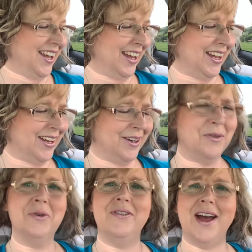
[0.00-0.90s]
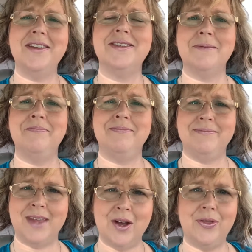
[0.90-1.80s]
And uh, we've had
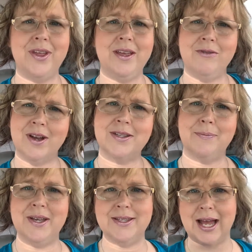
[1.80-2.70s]
some healthy recipes.